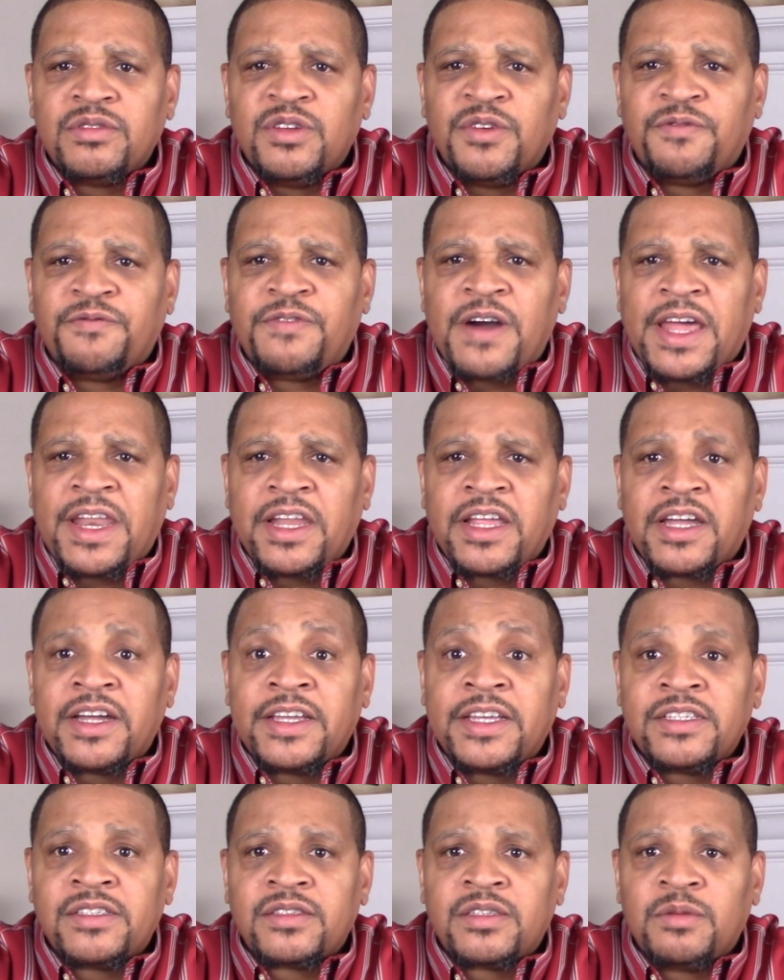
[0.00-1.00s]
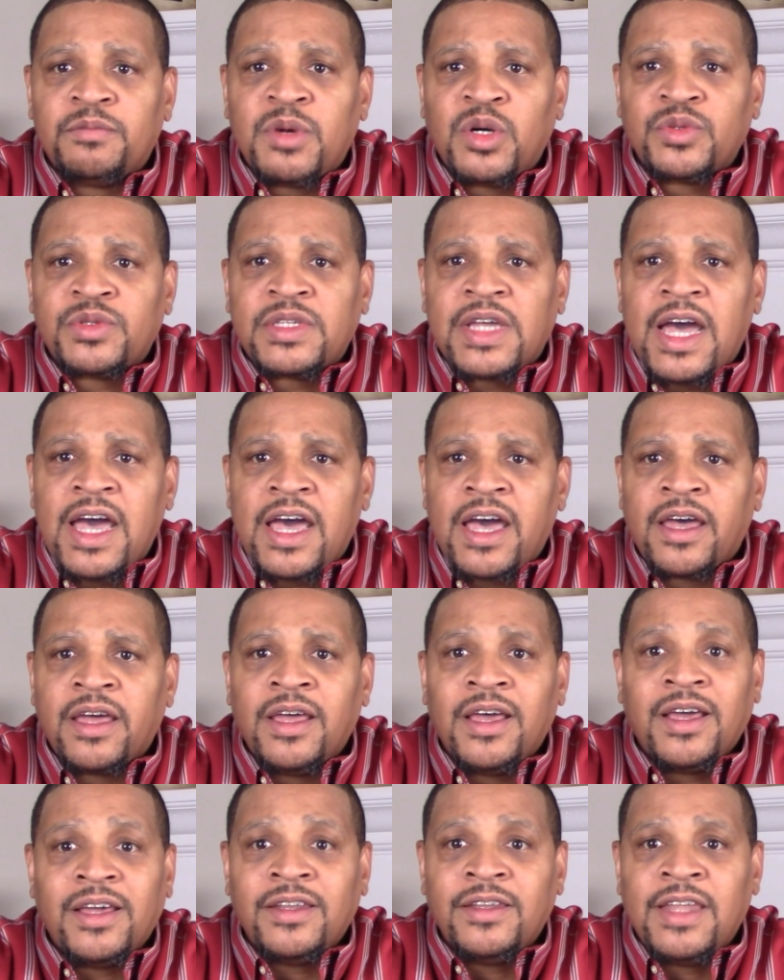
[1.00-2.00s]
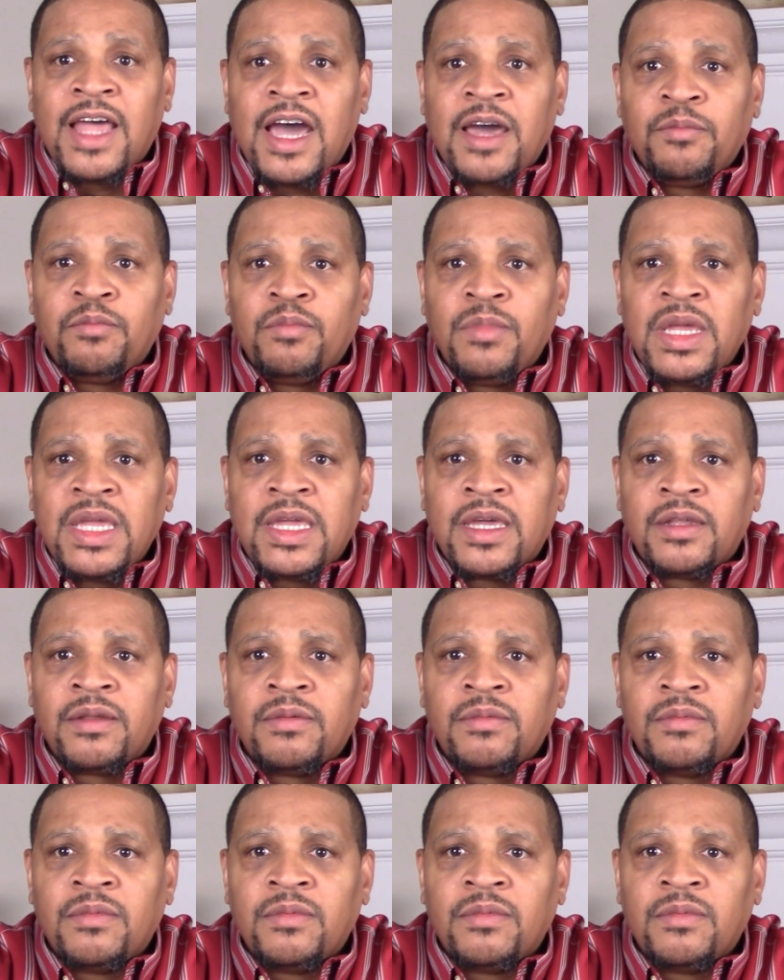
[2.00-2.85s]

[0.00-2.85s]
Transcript: You're fighting against the Most High, not man.